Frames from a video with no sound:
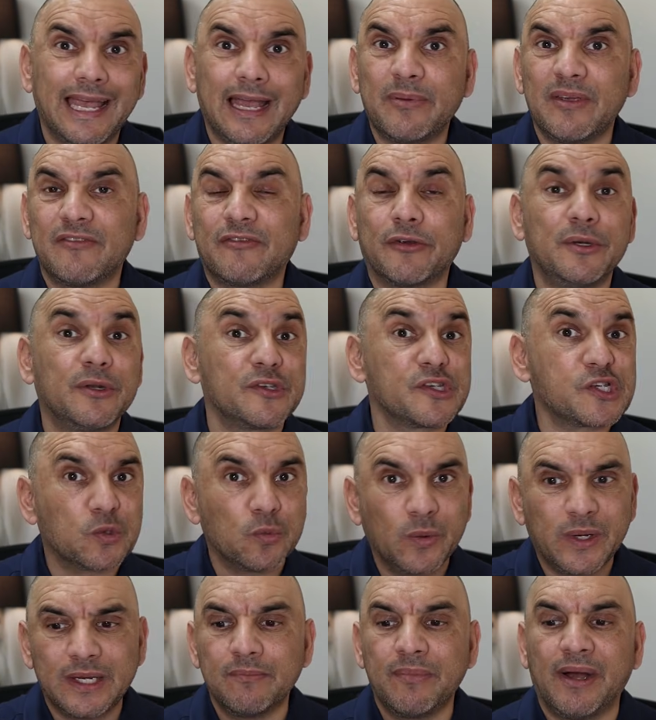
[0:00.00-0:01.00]
happy for you to
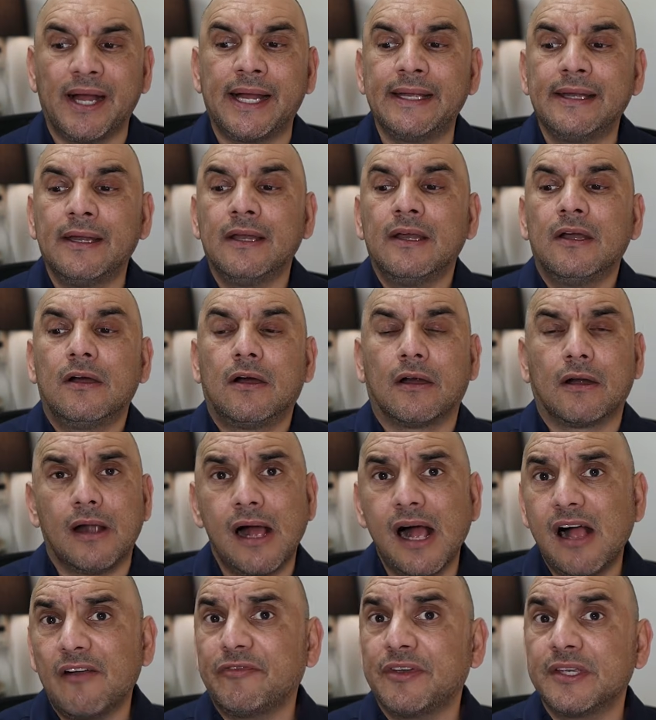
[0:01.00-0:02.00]
swing by our
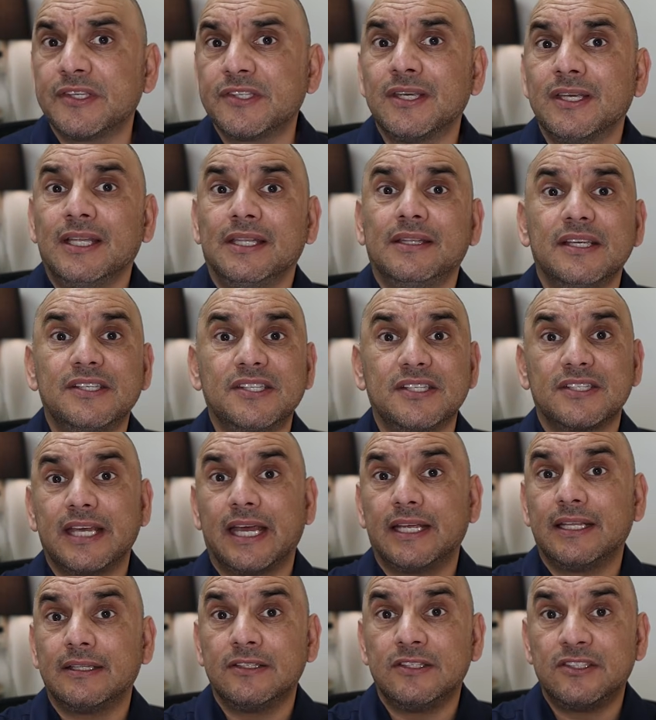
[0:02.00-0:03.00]
office. This is
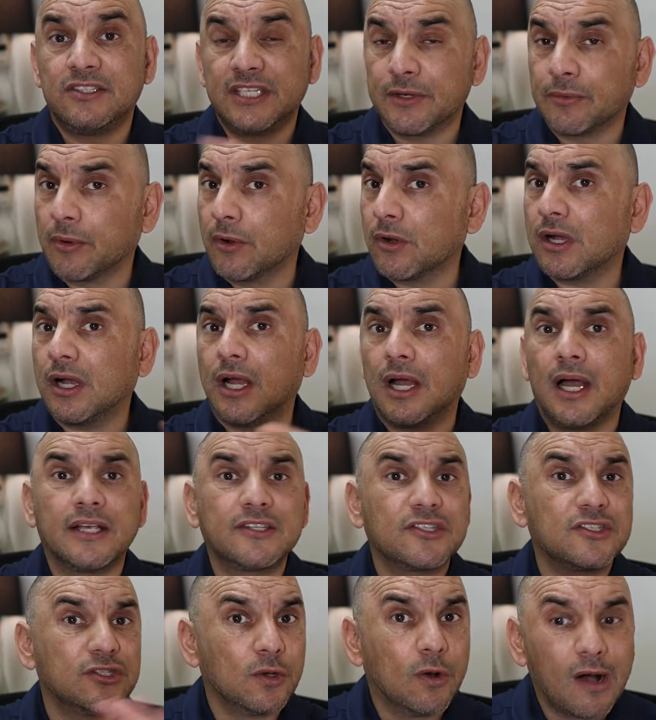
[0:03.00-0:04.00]
at zero
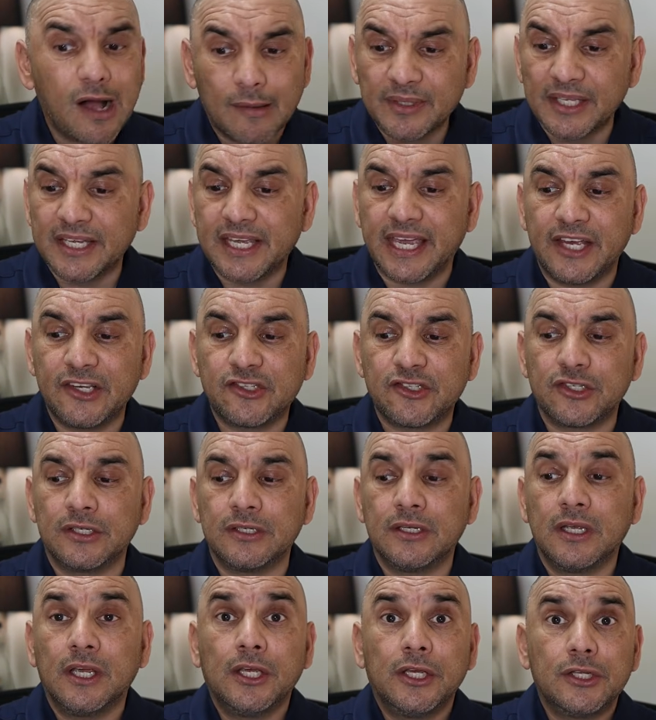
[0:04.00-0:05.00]
cost, no
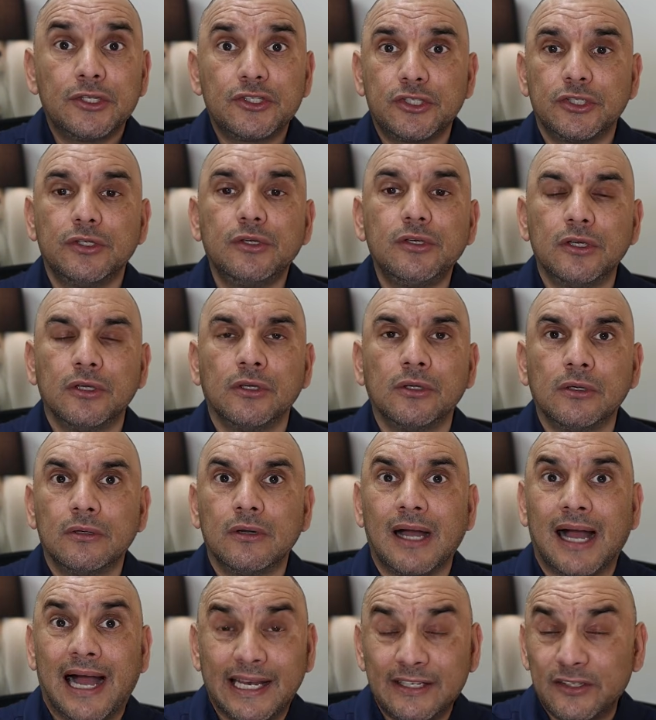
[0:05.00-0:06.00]
obligation to
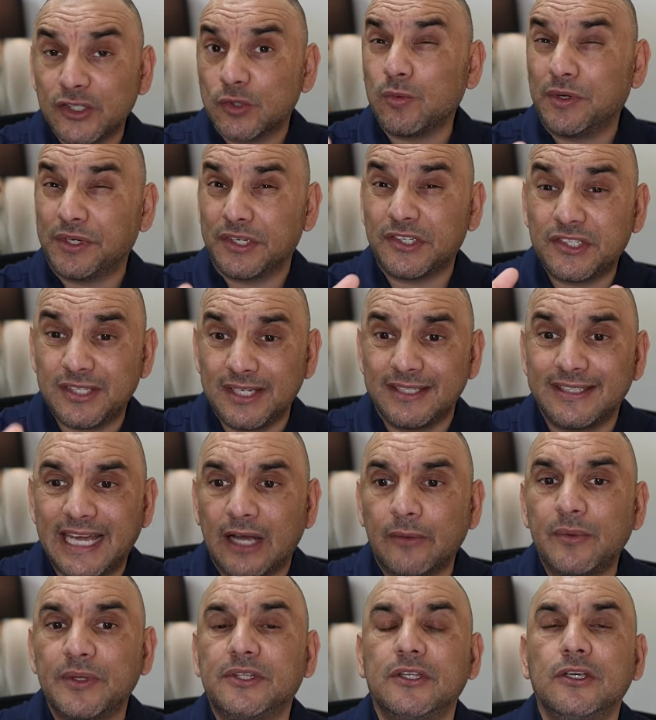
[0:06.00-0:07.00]
you. I just want to sit
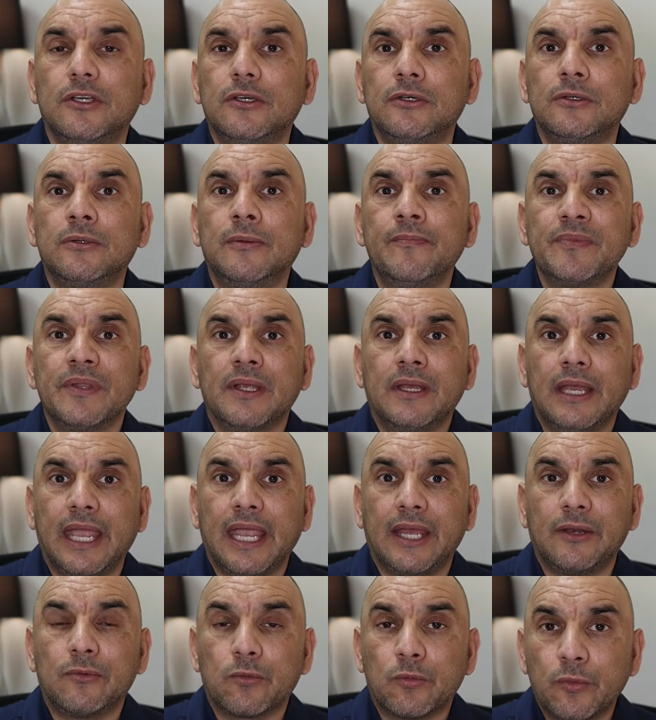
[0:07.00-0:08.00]
down with you
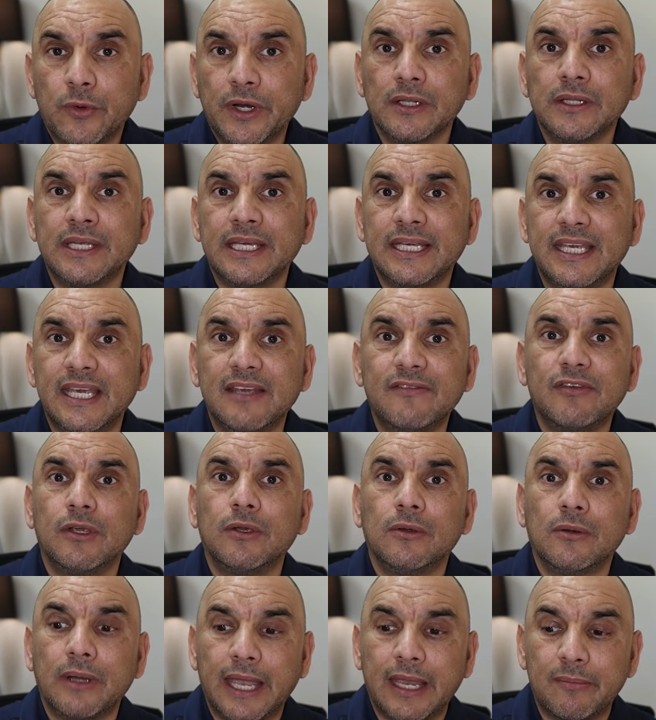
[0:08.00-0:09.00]
and really give
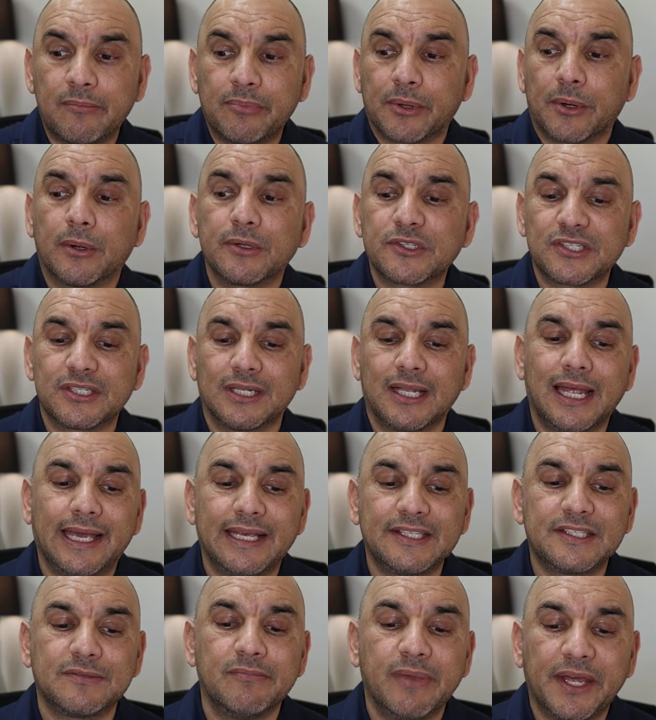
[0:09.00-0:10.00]
you a
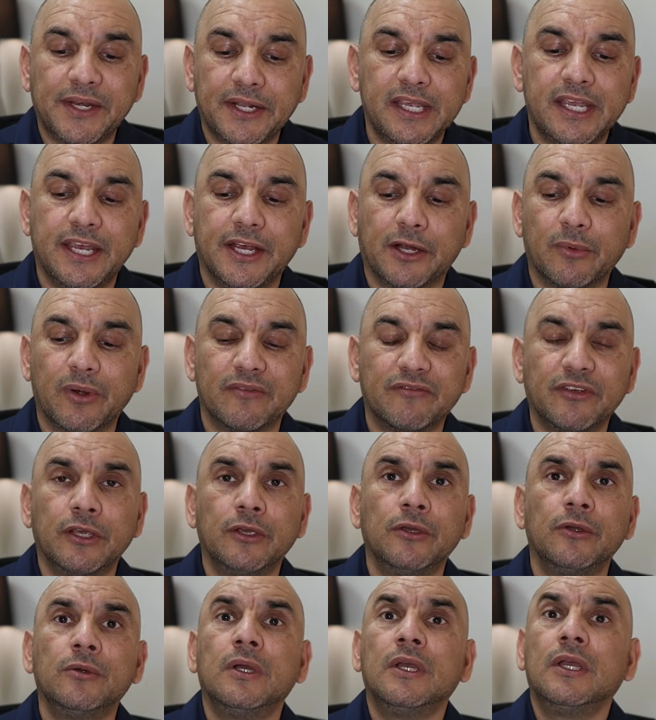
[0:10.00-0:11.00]
personalized Medicare
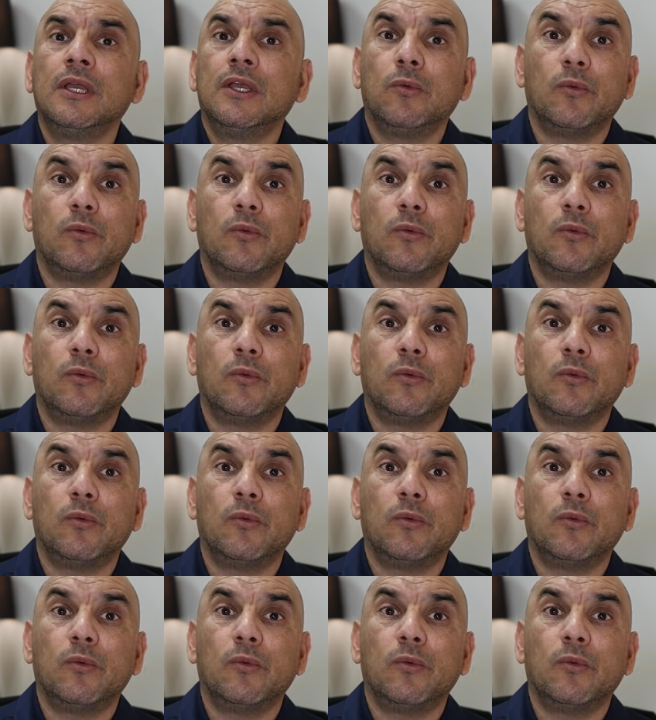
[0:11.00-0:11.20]
review.